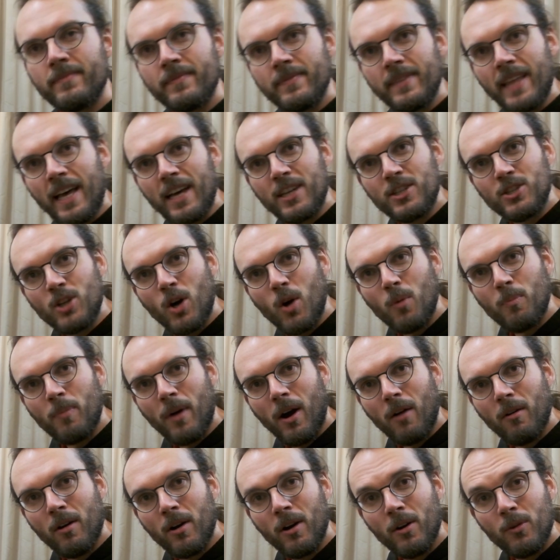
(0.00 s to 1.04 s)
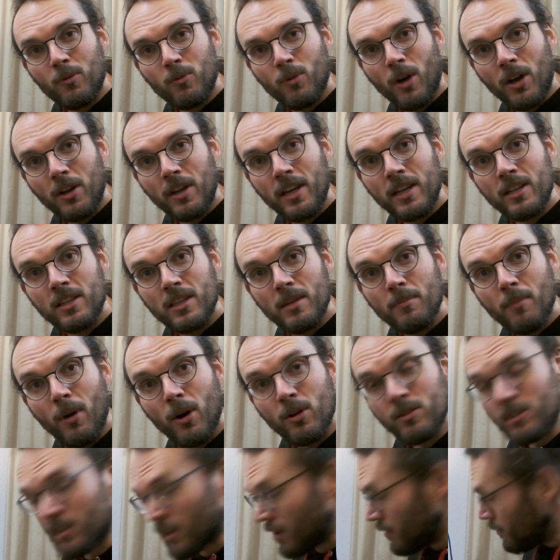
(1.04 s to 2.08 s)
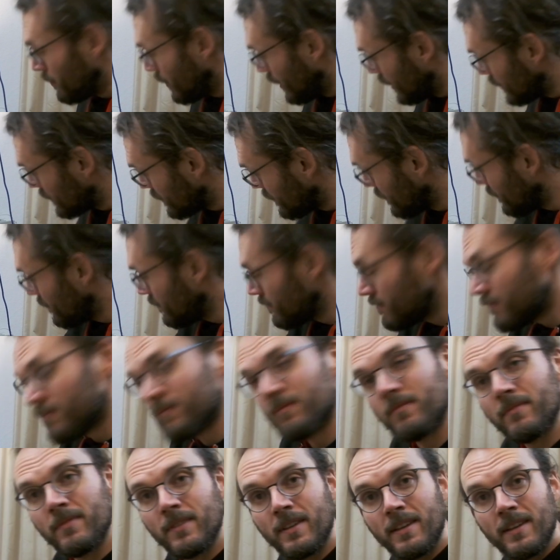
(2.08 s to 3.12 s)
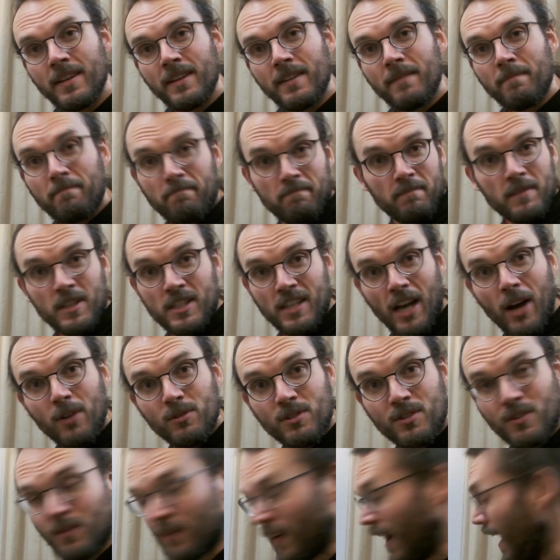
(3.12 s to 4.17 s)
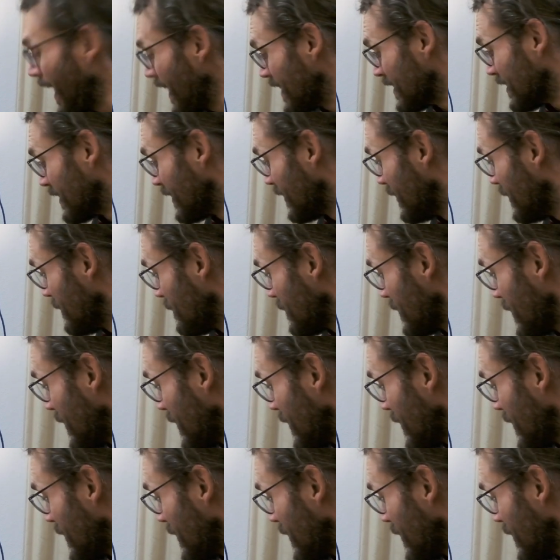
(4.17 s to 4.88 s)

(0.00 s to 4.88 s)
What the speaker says: there's no power running the motor, but sounds fine,